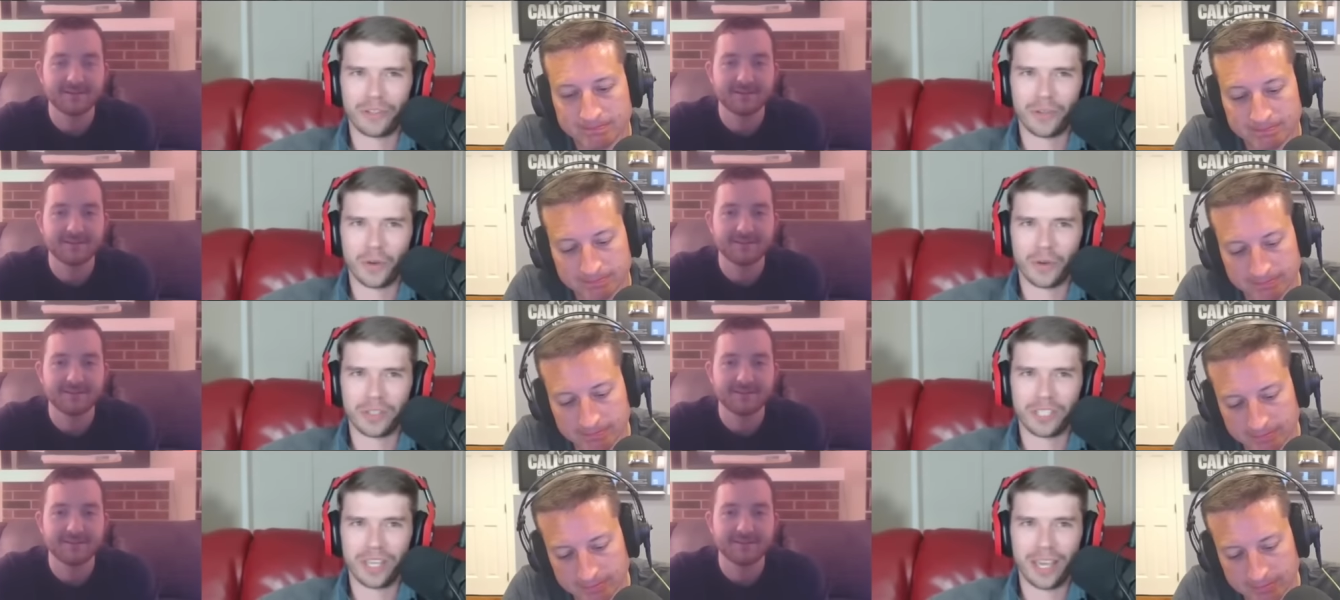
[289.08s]
Speaker 1: to her
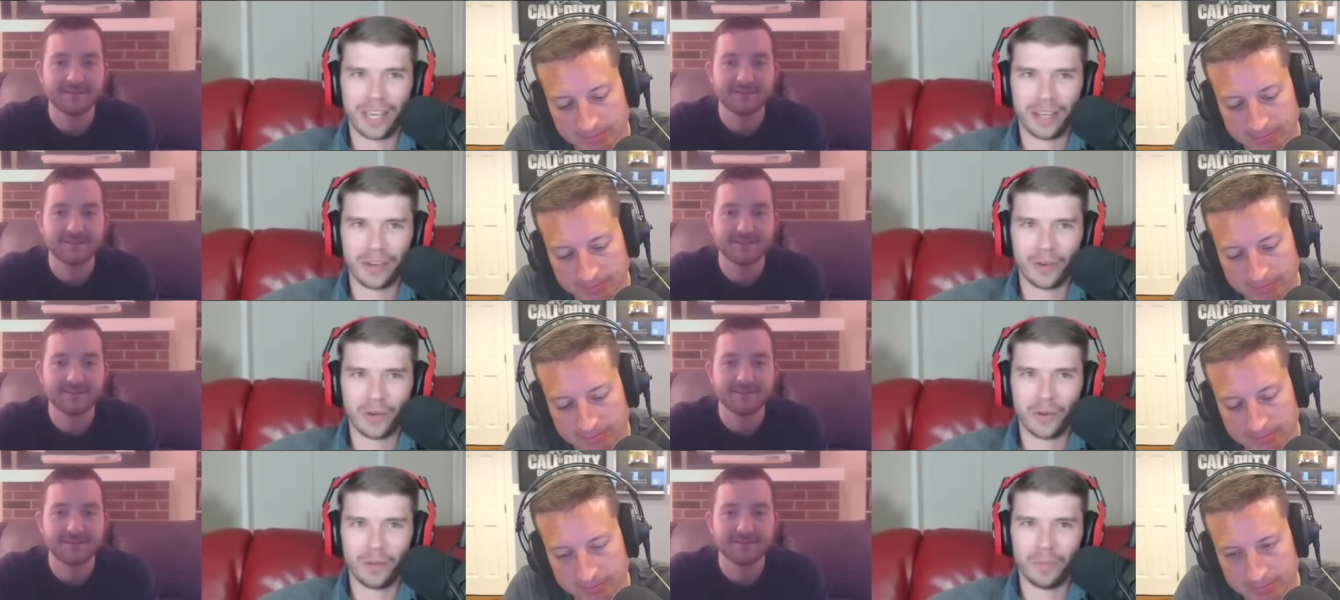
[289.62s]
as Cane
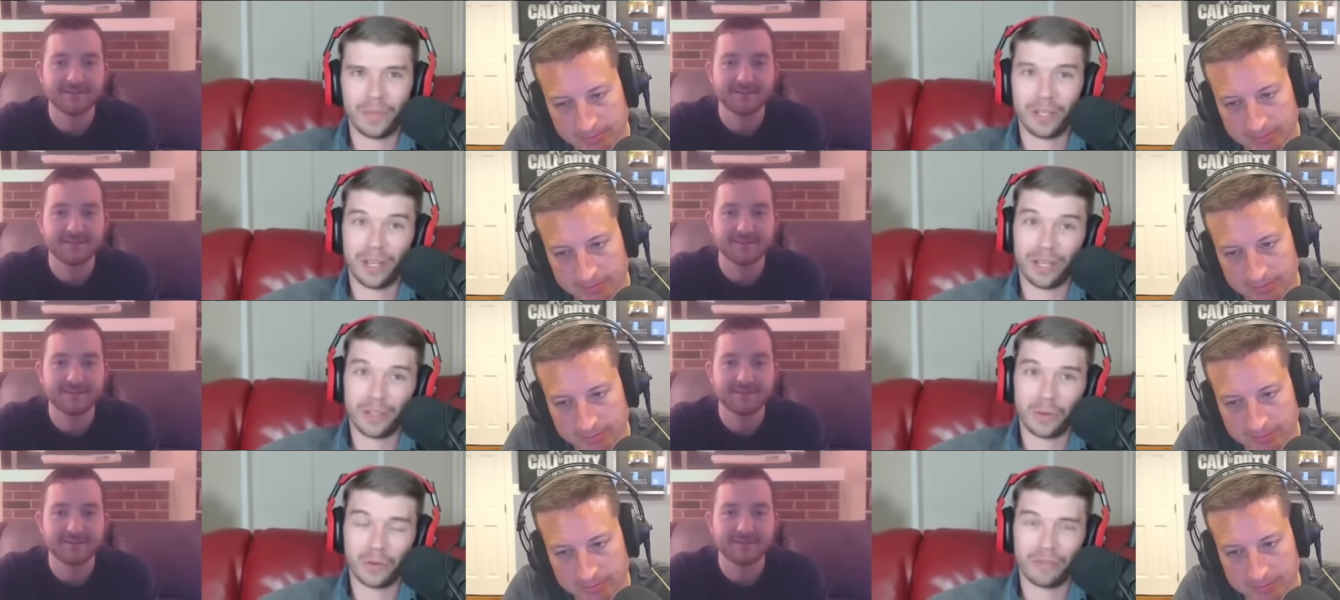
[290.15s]
Girl, but not
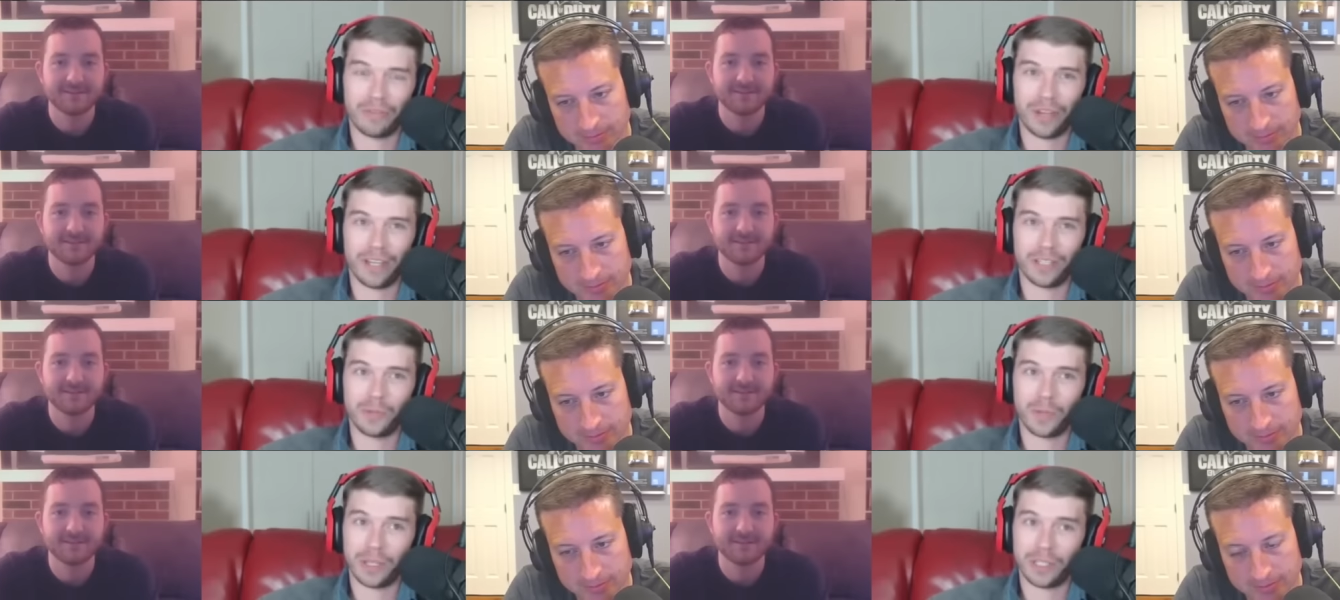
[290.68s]
to her face
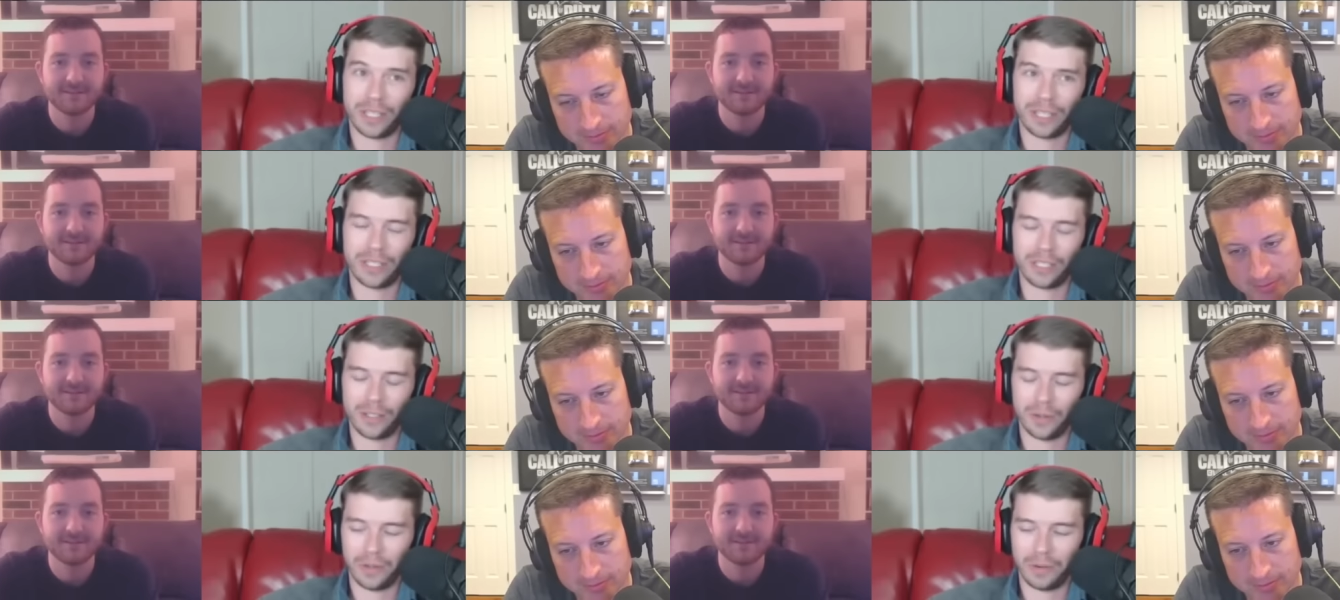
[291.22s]
because I
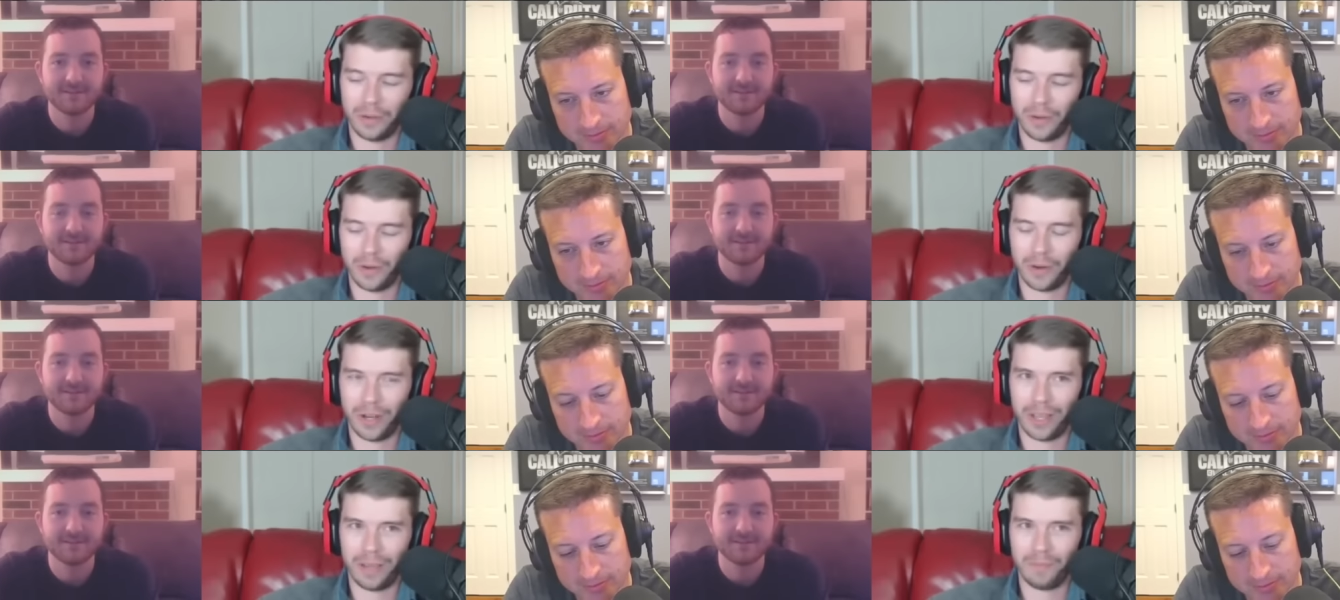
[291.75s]
still don't know her
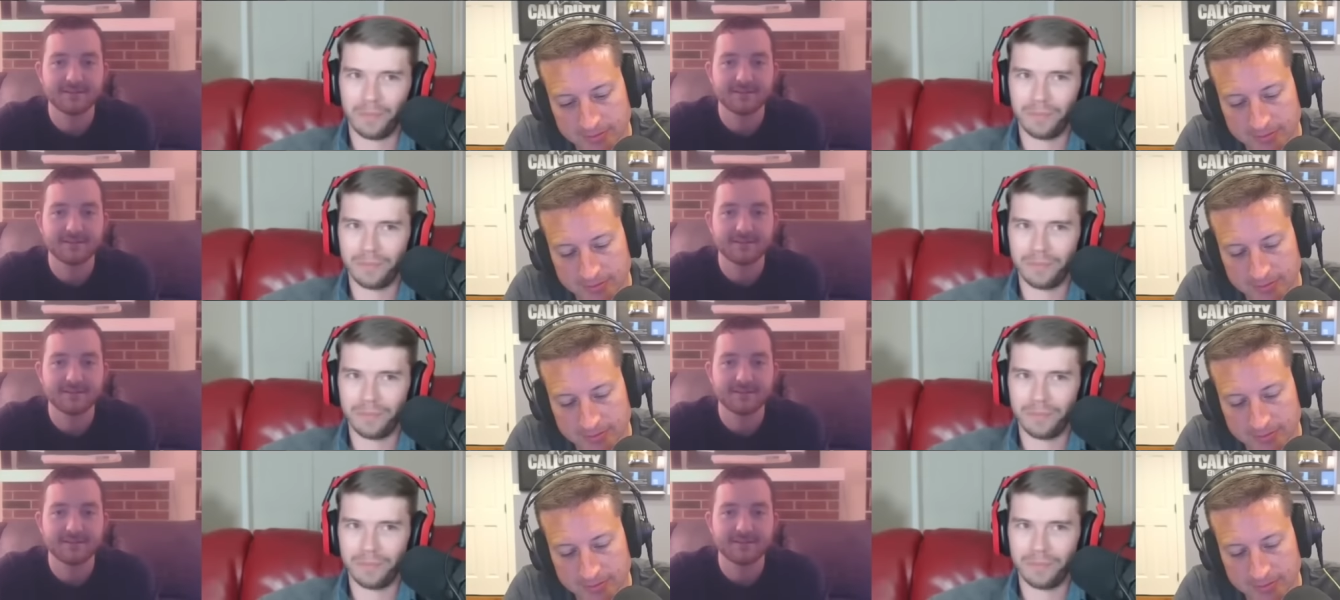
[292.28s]
name.